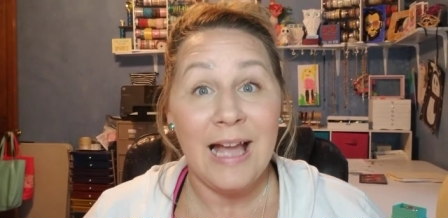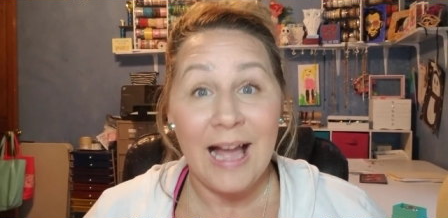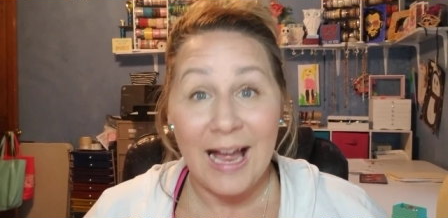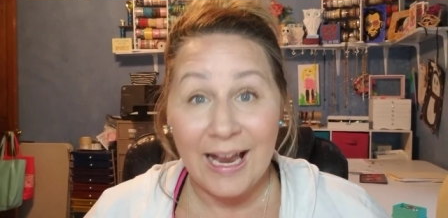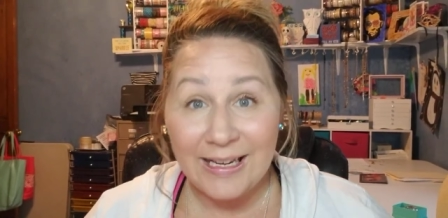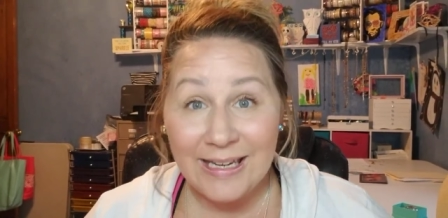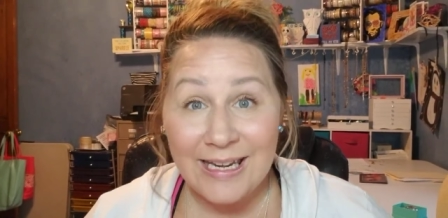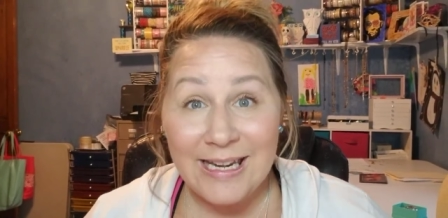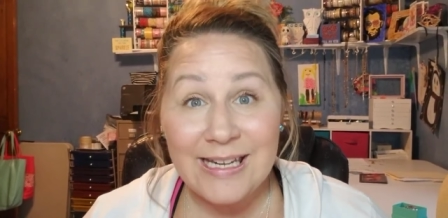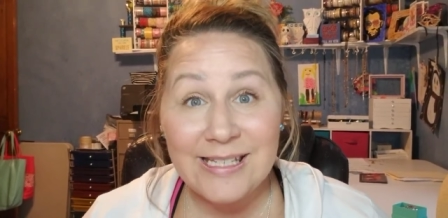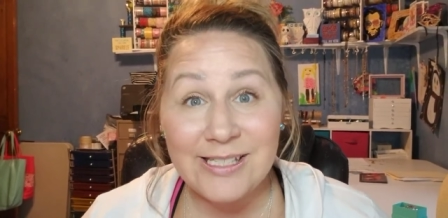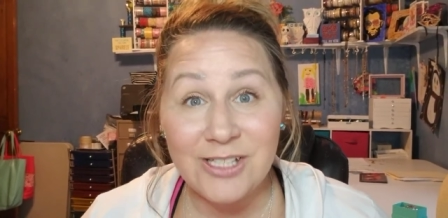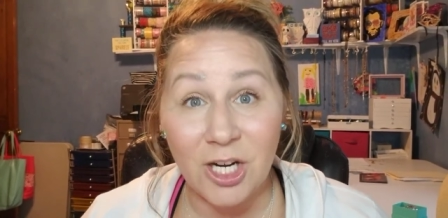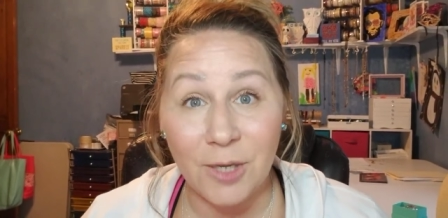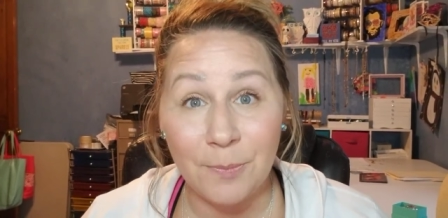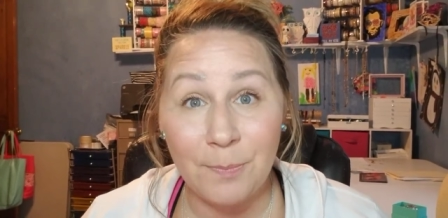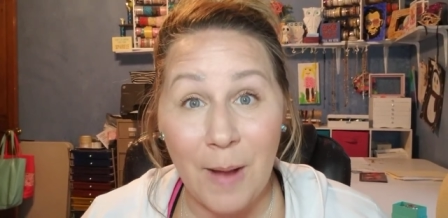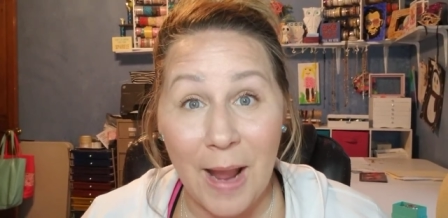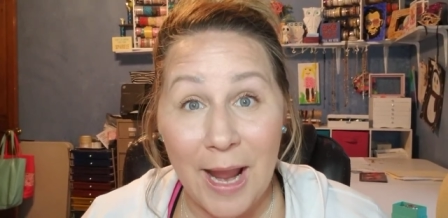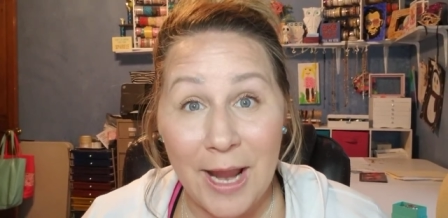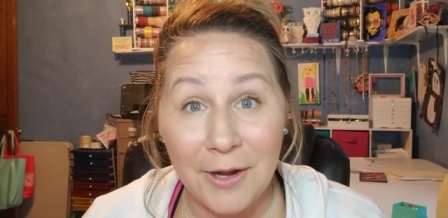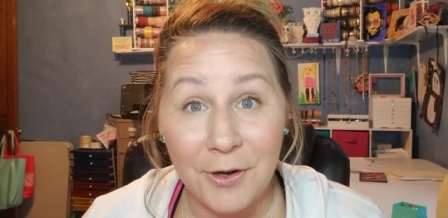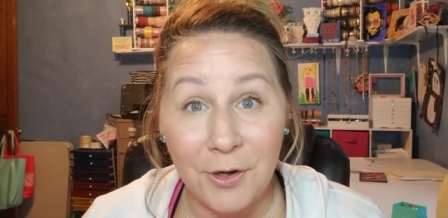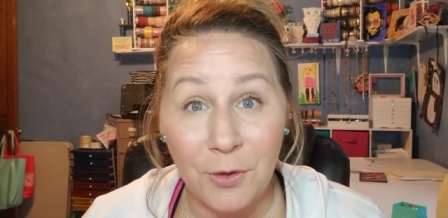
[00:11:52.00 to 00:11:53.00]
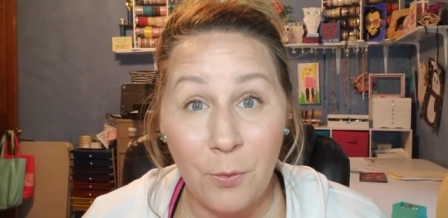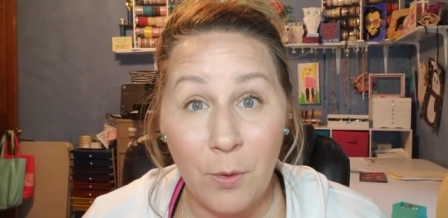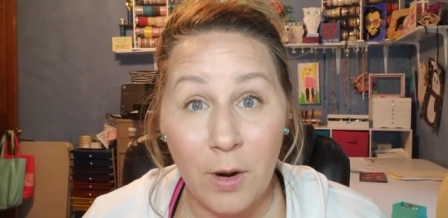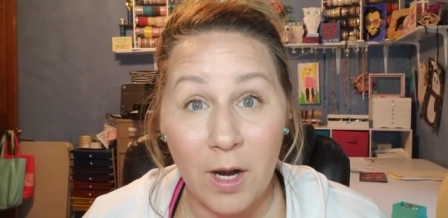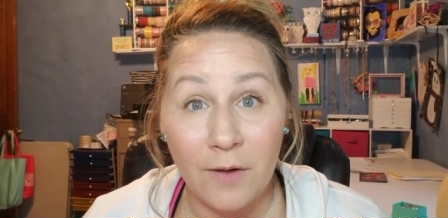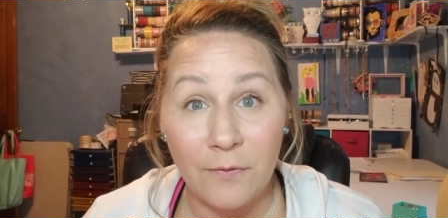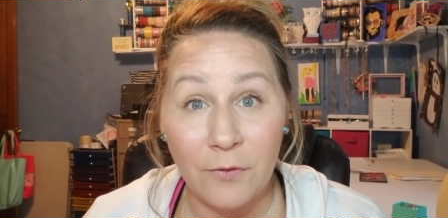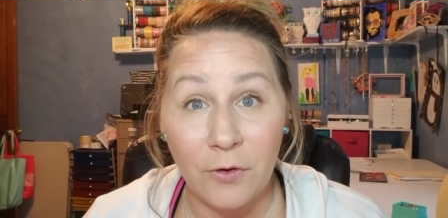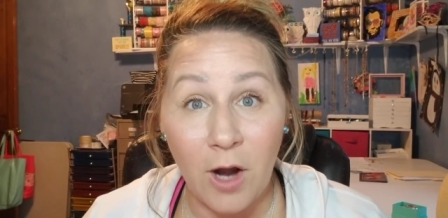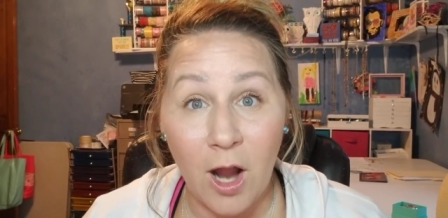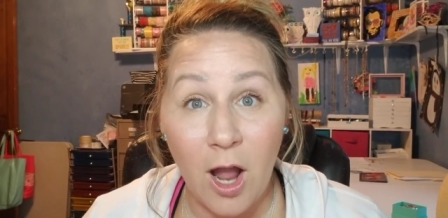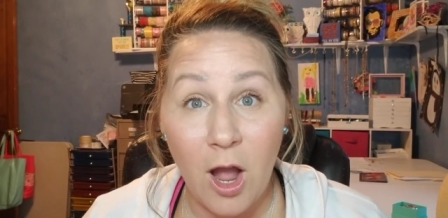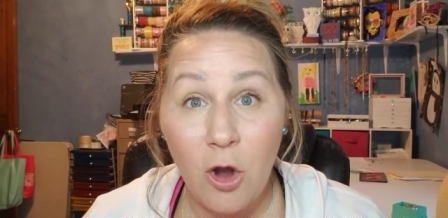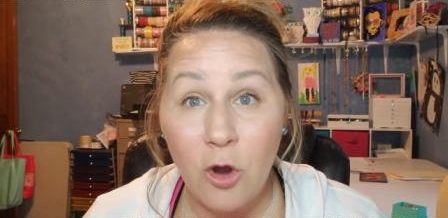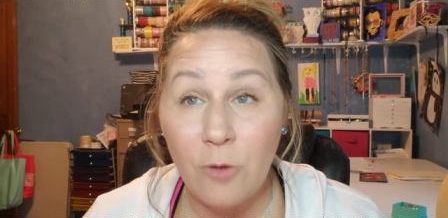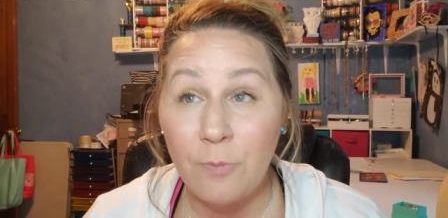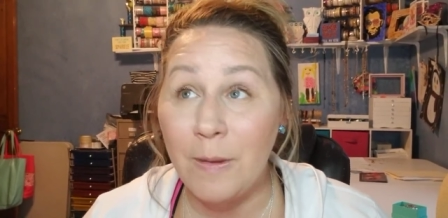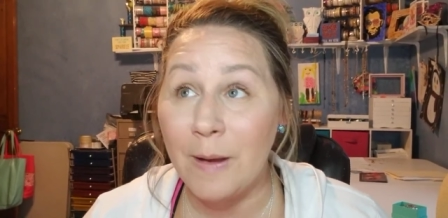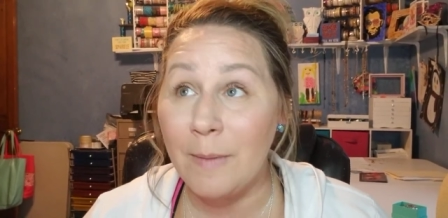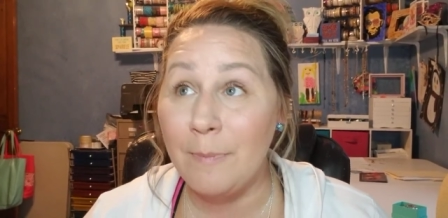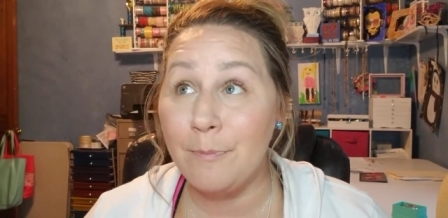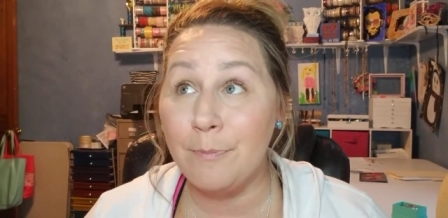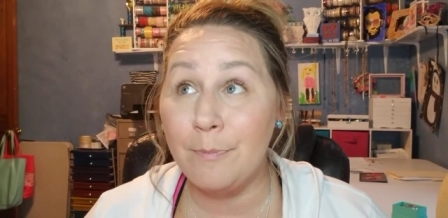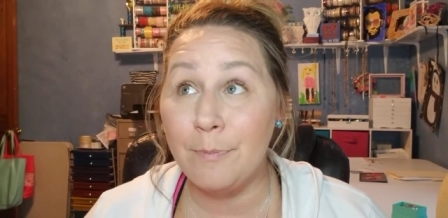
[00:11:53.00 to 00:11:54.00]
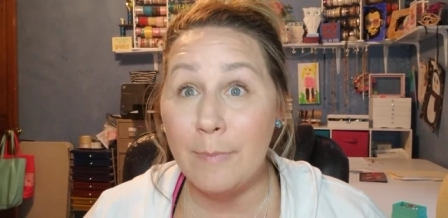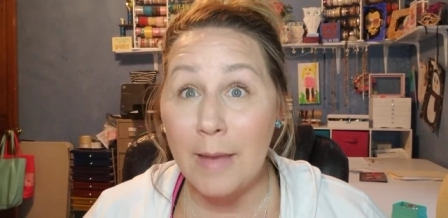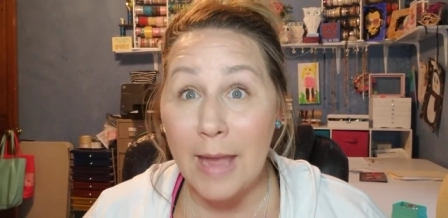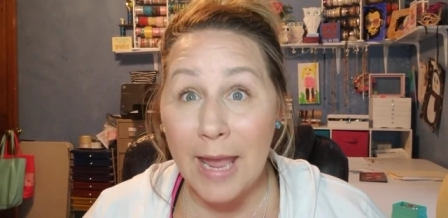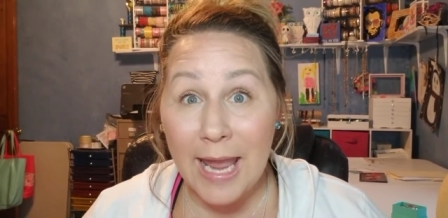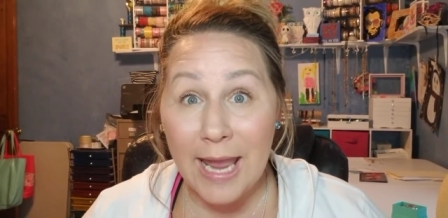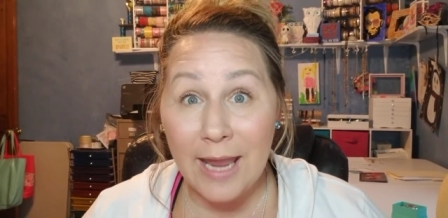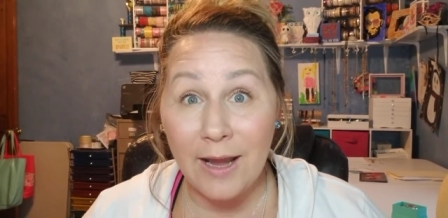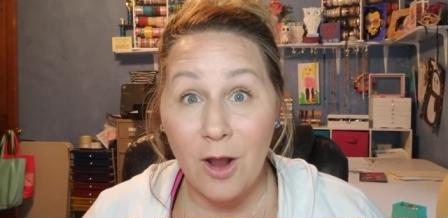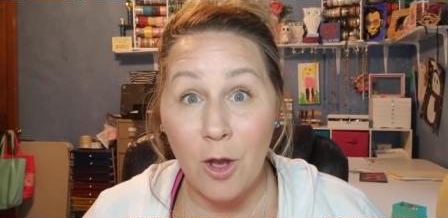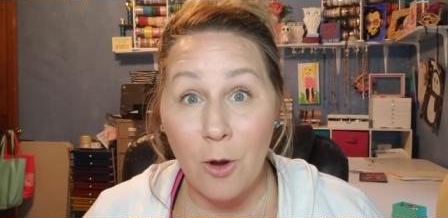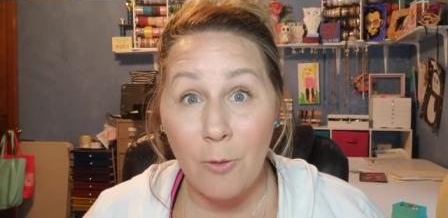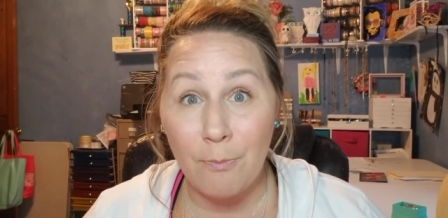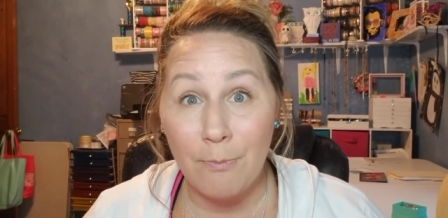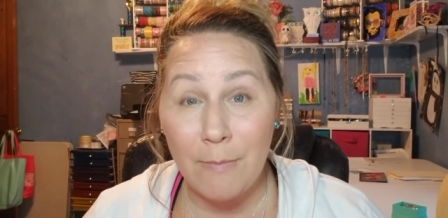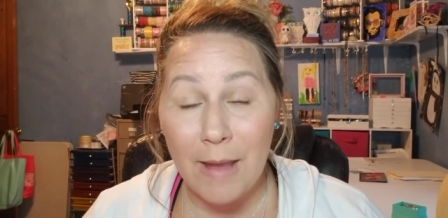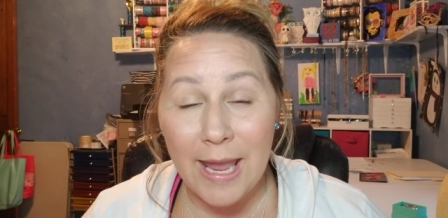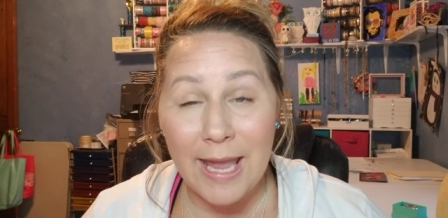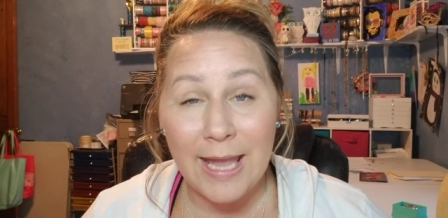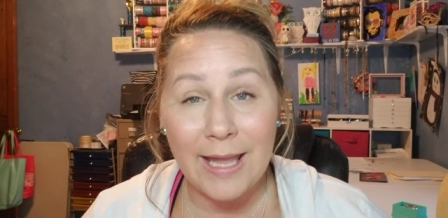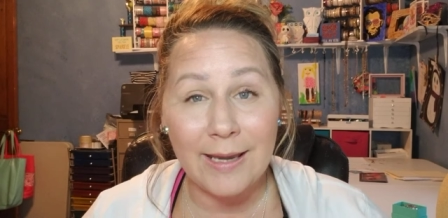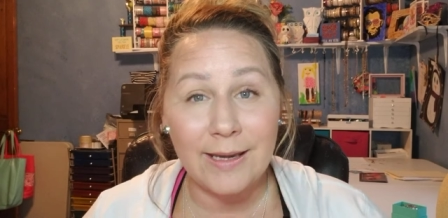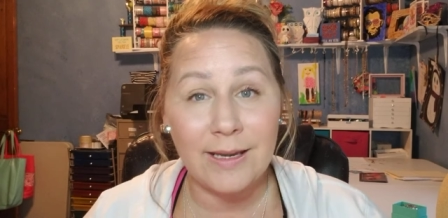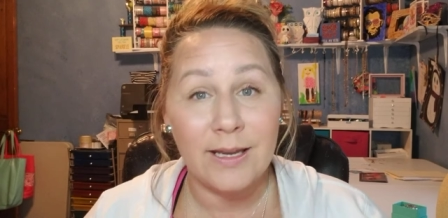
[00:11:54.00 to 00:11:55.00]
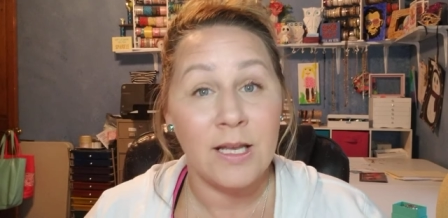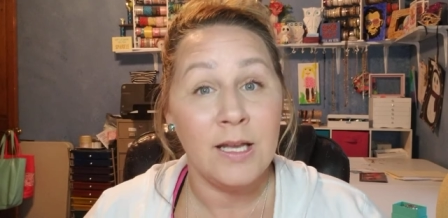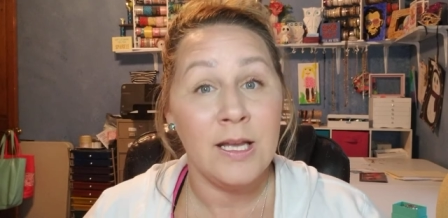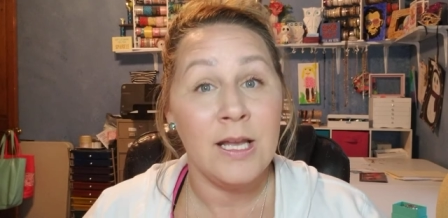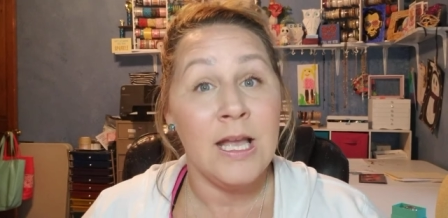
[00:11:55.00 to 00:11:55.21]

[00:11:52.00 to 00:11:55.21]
I need to start buying her one of her own. But man, oh man,